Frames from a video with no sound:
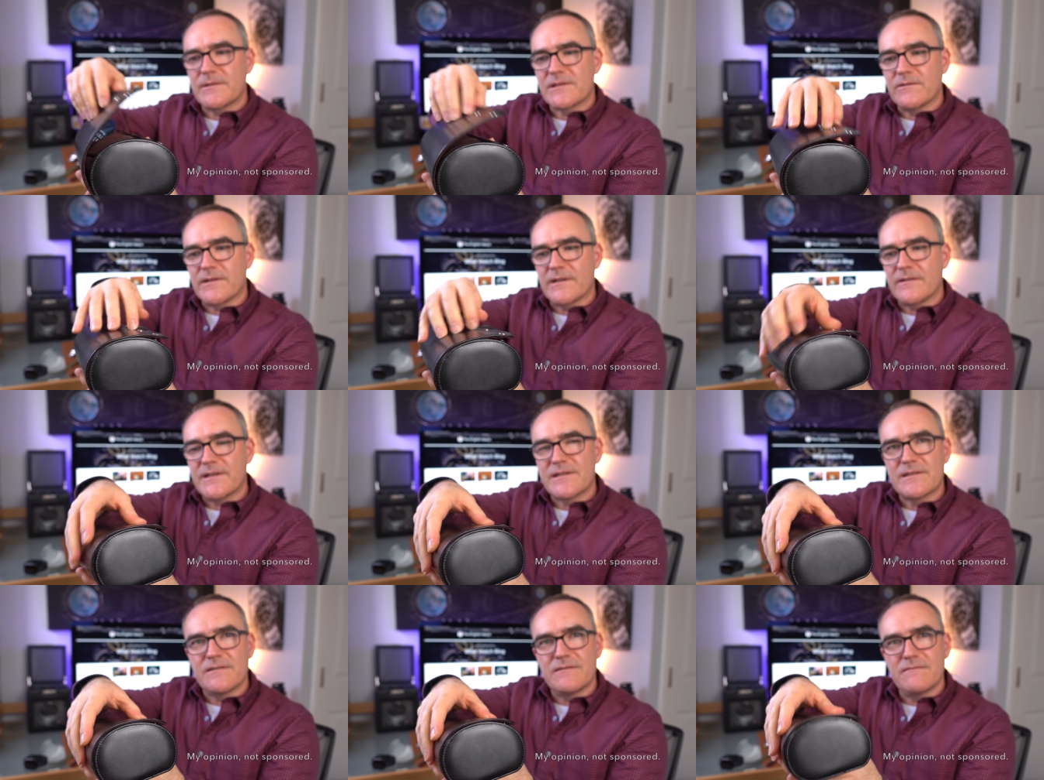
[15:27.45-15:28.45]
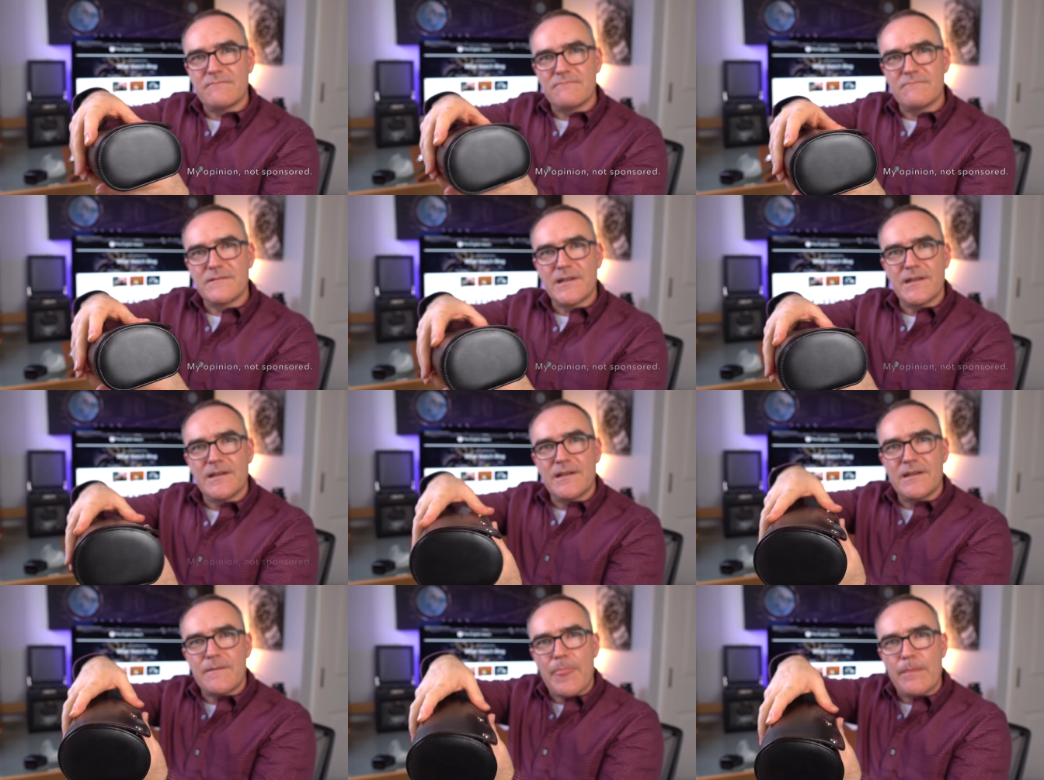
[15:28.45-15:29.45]
It's got nice
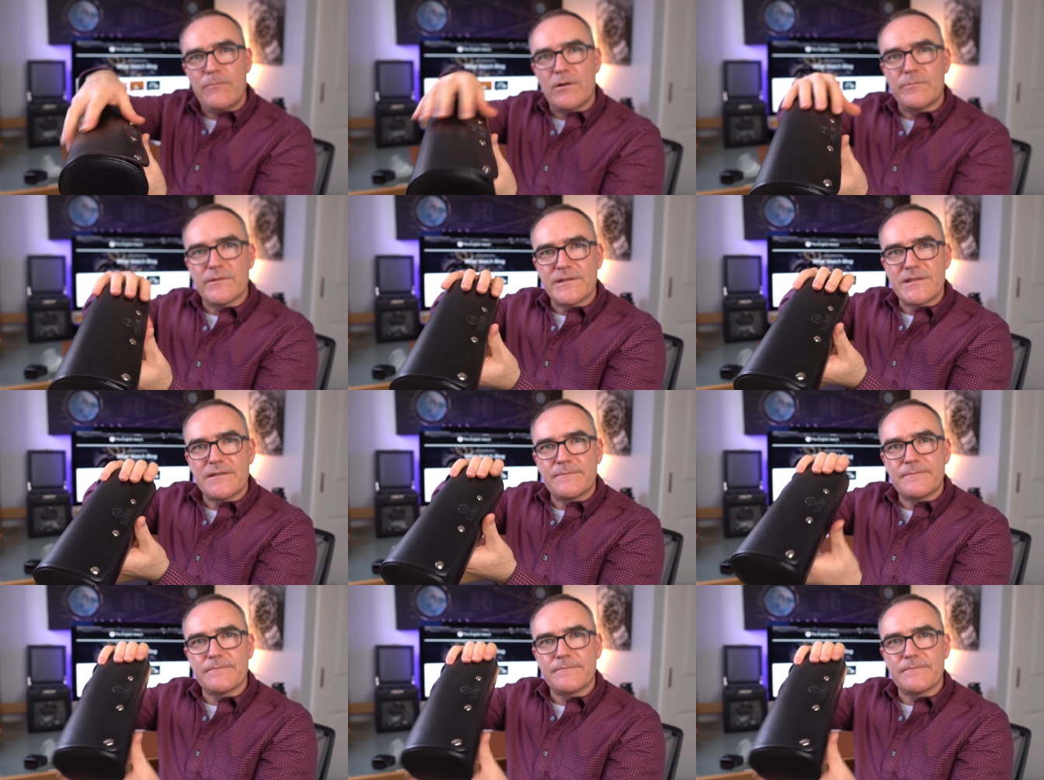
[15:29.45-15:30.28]
poppers.